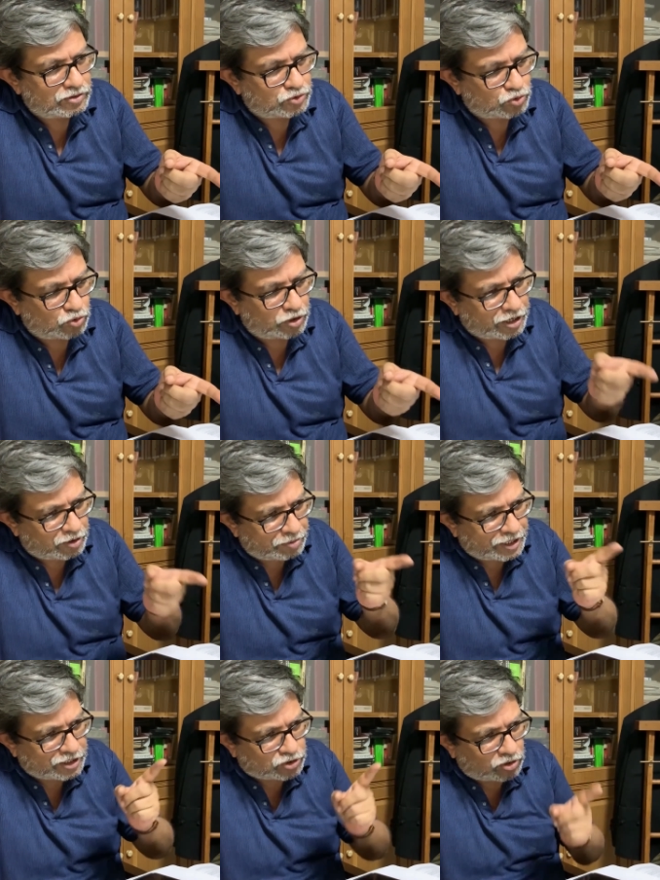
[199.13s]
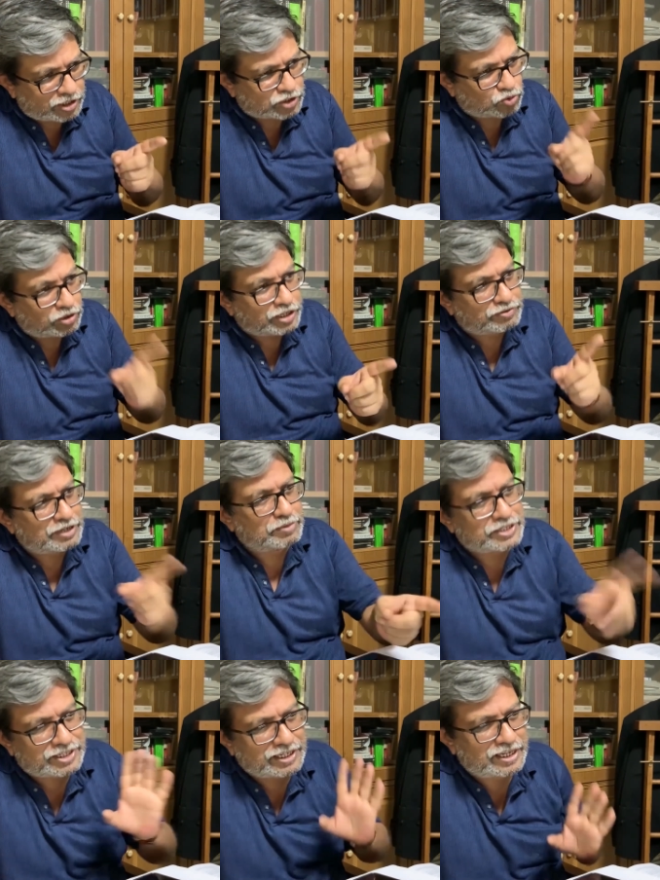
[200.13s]
so it will be dishonest only if
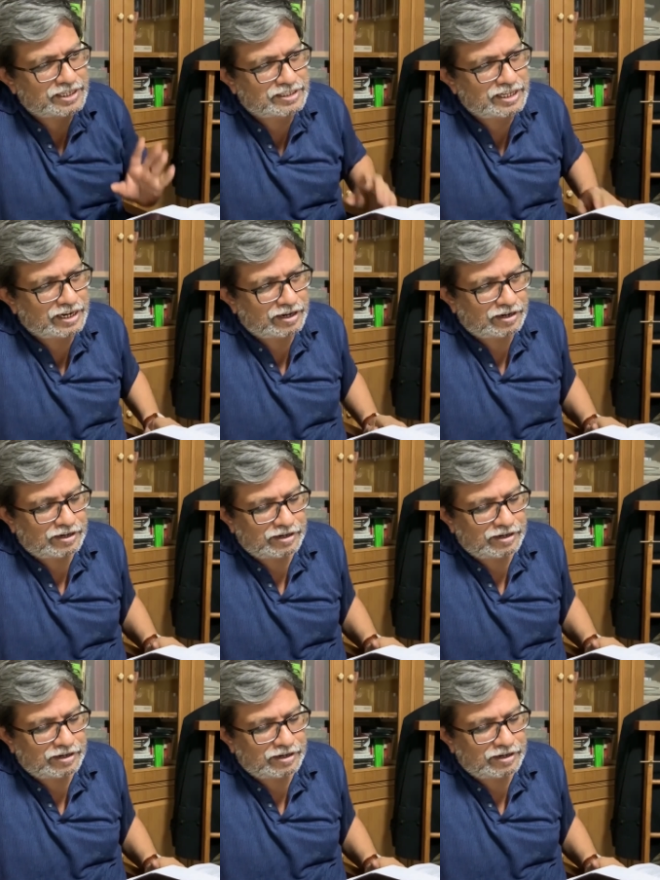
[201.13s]
that rea is there.